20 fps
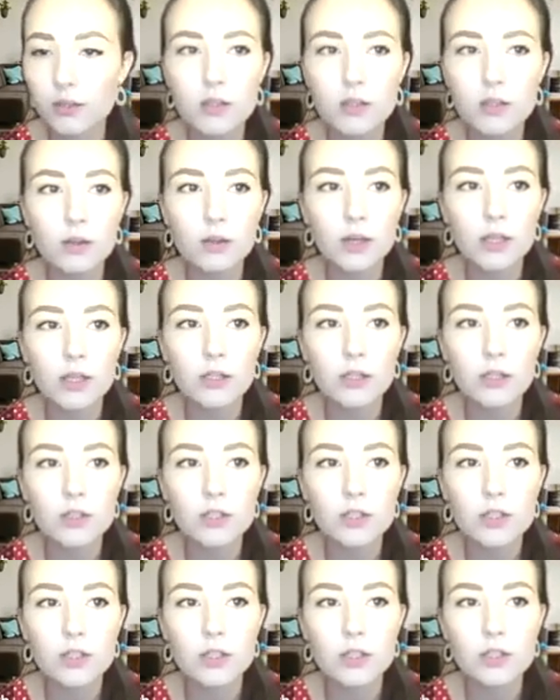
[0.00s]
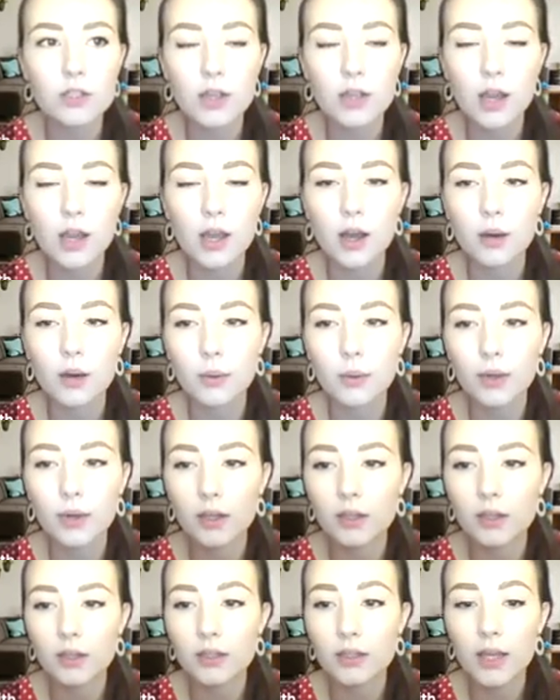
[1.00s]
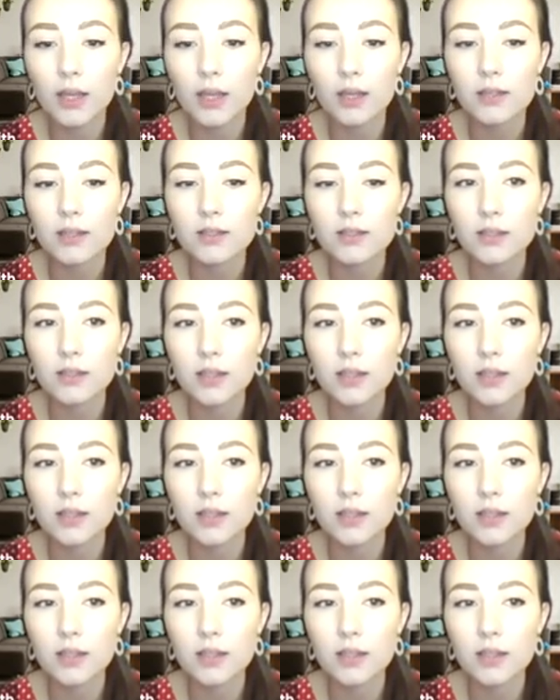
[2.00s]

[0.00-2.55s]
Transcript: to introduce our next